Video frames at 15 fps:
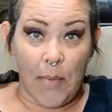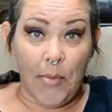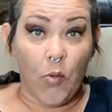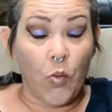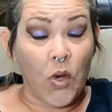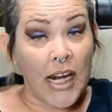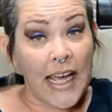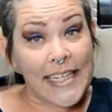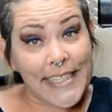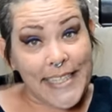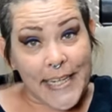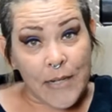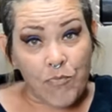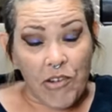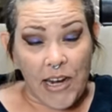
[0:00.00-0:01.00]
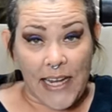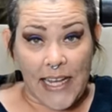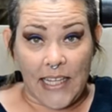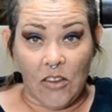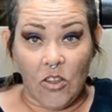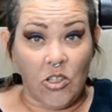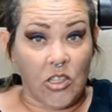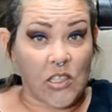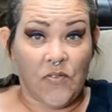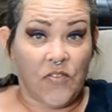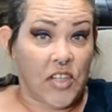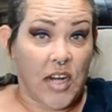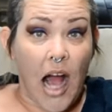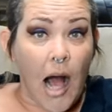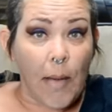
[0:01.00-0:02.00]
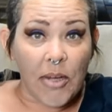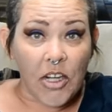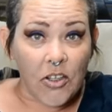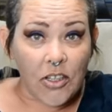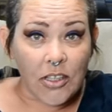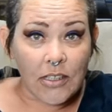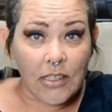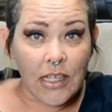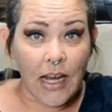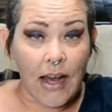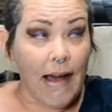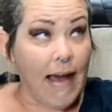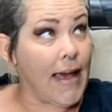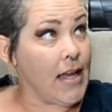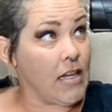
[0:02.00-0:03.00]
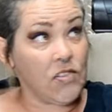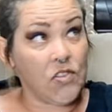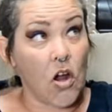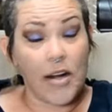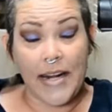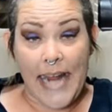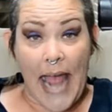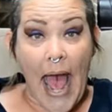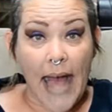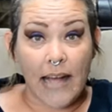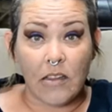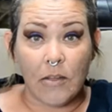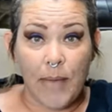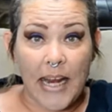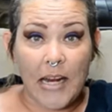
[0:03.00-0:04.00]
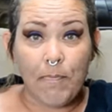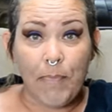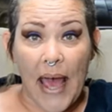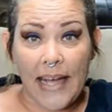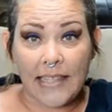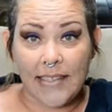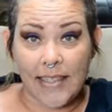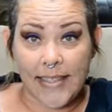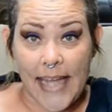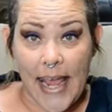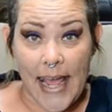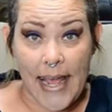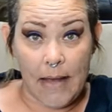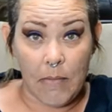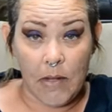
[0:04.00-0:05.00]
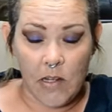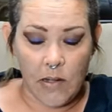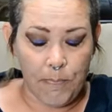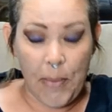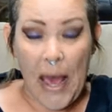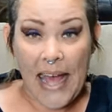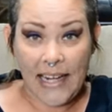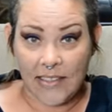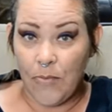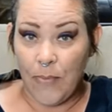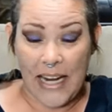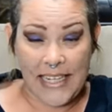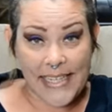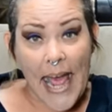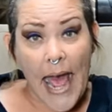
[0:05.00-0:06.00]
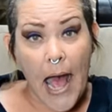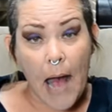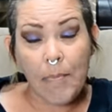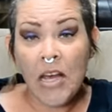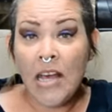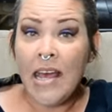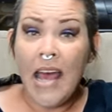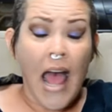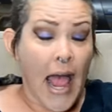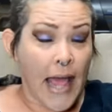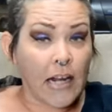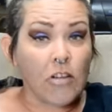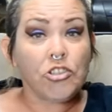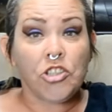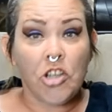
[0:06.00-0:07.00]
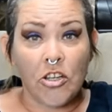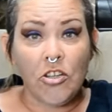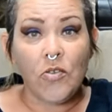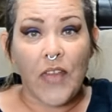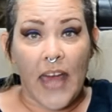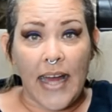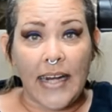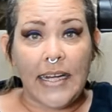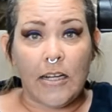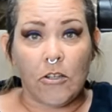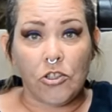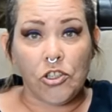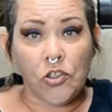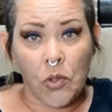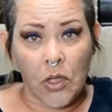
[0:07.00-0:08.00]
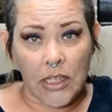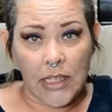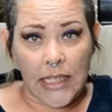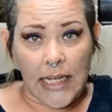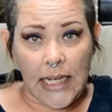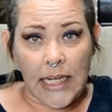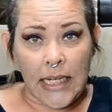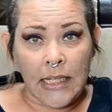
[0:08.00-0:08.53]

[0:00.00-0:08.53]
And what I did bring in looks phenomenal and is already acclimated back to my tap, and I'll show you that here shortly.